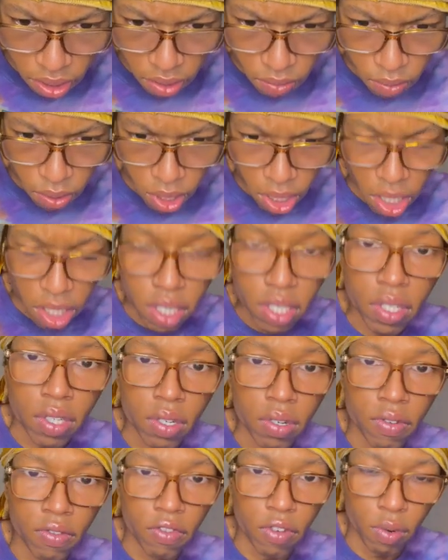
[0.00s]

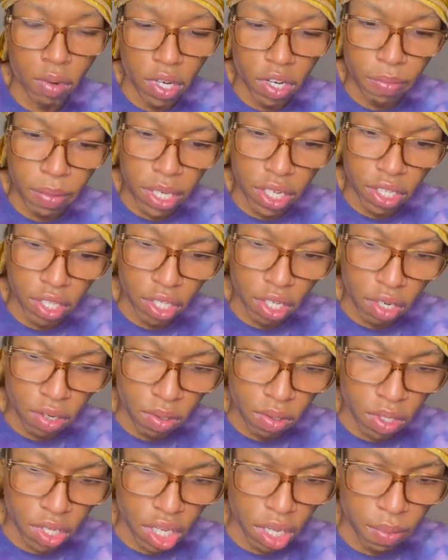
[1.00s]
rehearsal for one of my
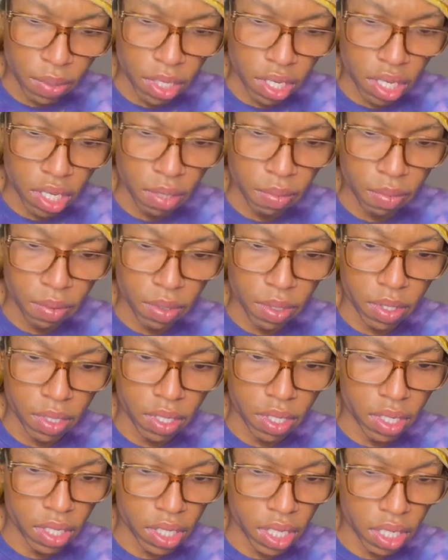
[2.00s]
shows coming up.
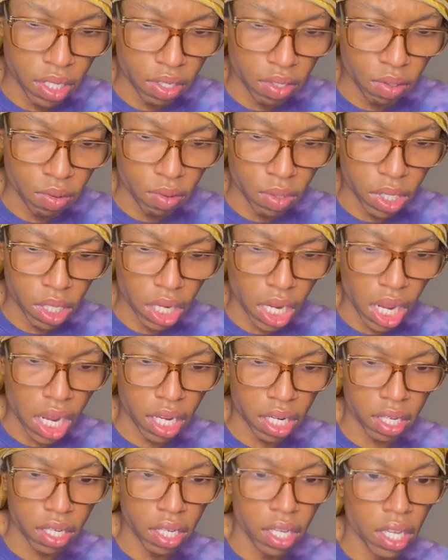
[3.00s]
It's at 2 o'clock.
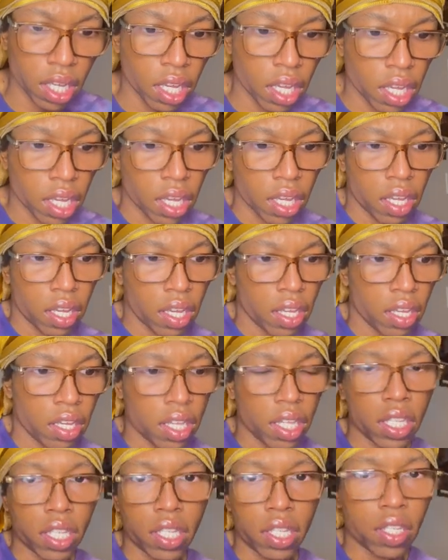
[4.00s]

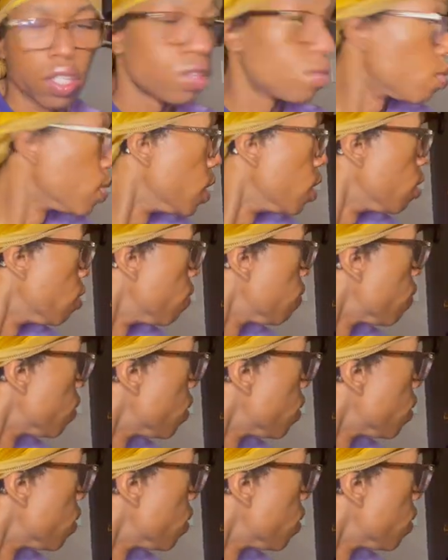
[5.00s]
And it's 12